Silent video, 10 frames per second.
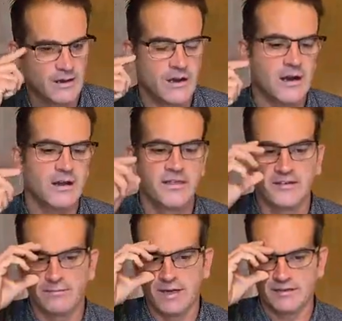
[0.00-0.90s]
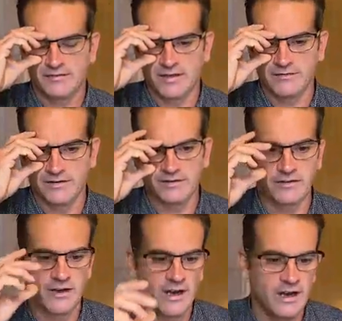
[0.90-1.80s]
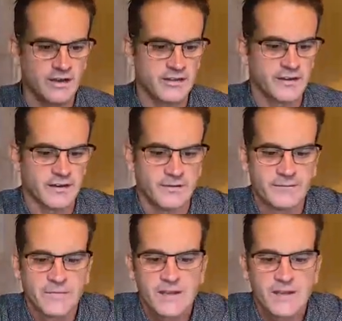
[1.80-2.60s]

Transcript: Arthur the bus driver. So Arthur